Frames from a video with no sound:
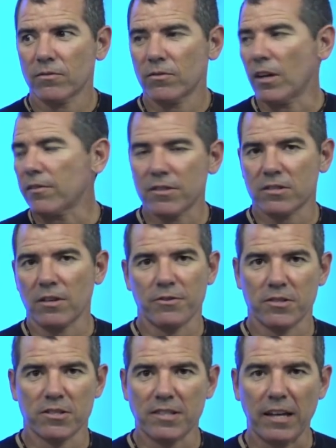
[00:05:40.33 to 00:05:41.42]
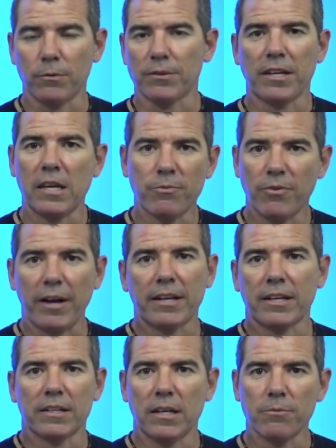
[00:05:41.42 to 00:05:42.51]
none of this stuff is sustainable, and they keep
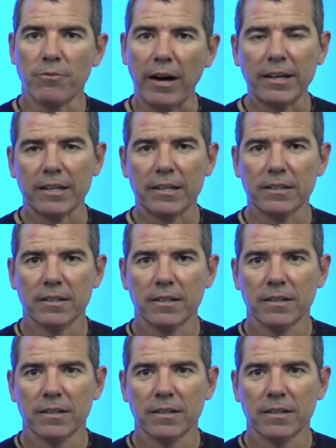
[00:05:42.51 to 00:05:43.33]
fighting it and keep fighting it,